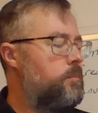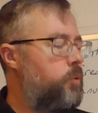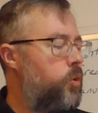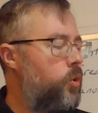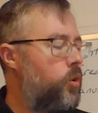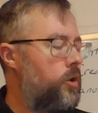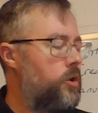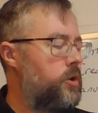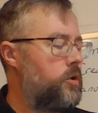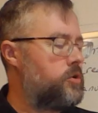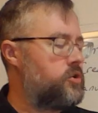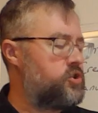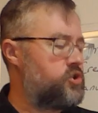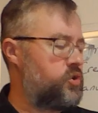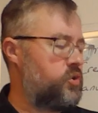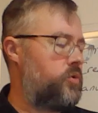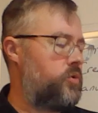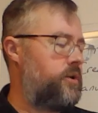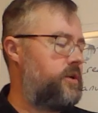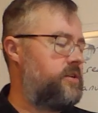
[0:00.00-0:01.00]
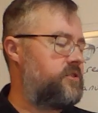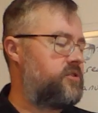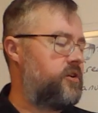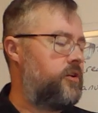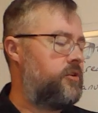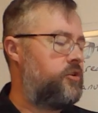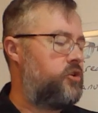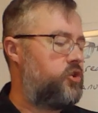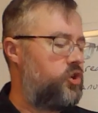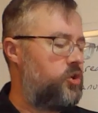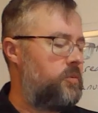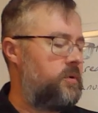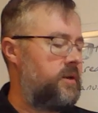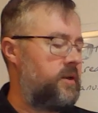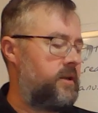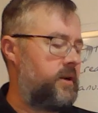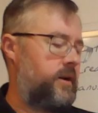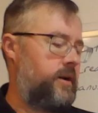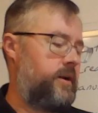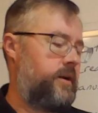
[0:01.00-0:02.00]
pour your joys on
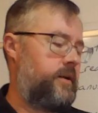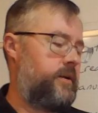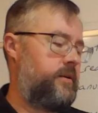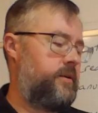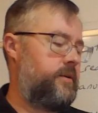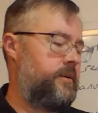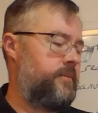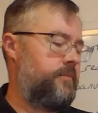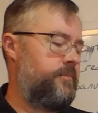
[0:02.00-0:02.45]
humankind.